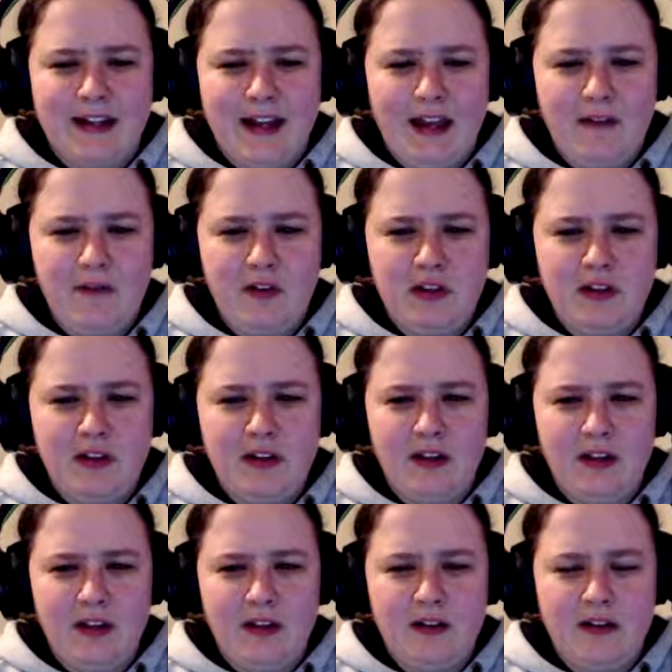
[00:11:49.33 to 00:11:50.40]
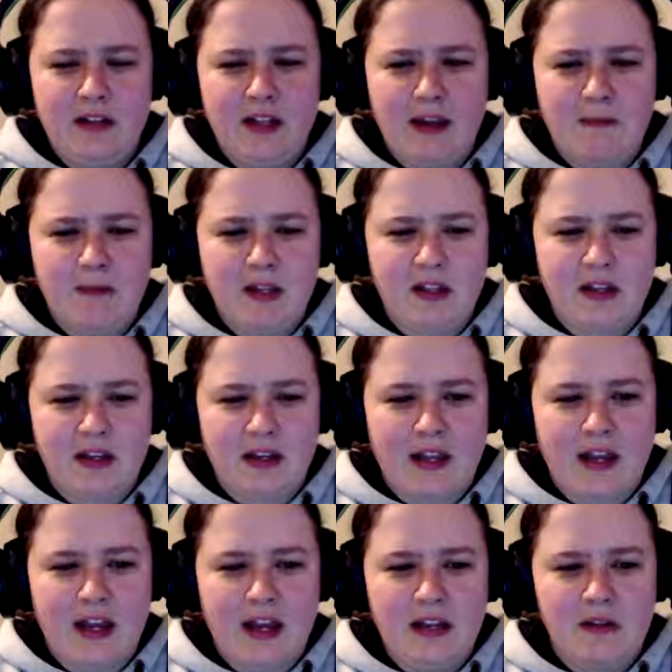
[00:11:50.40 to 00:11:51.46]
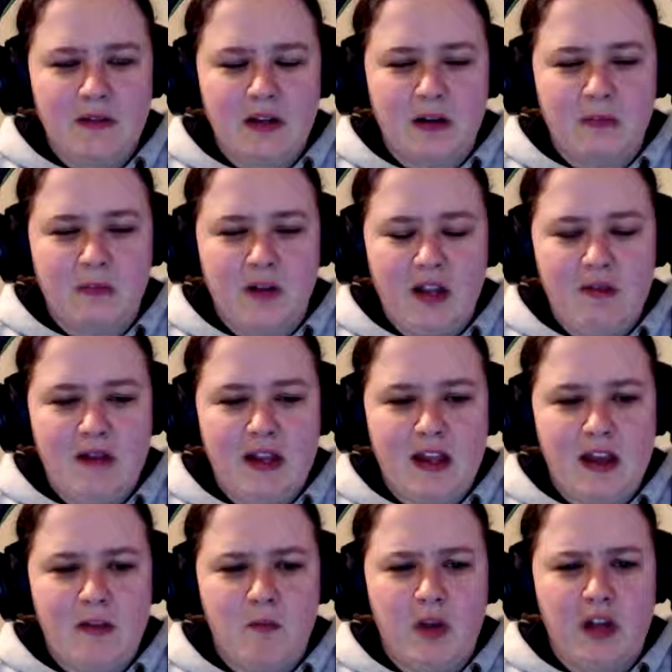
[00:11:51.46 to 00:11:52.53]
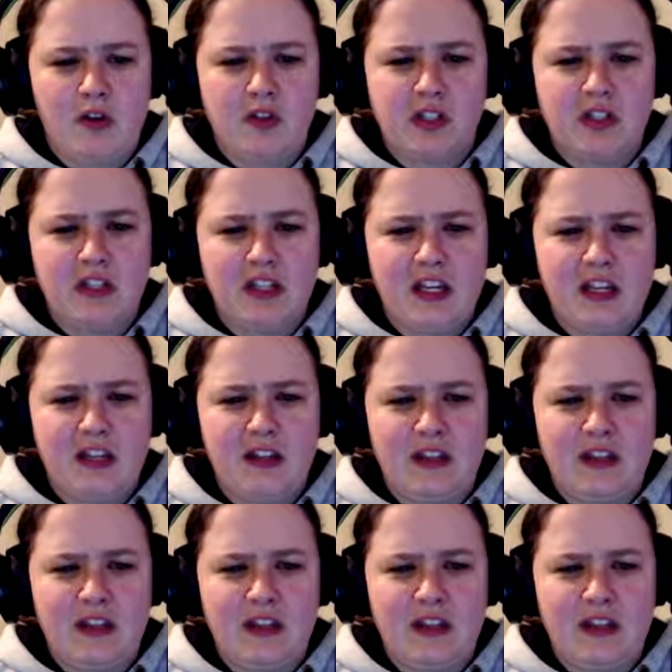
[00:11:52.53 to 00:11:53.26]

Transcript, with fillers: I thought you you could get bigger than that. I don't know. Anyway, uh, wait, hold on, did I?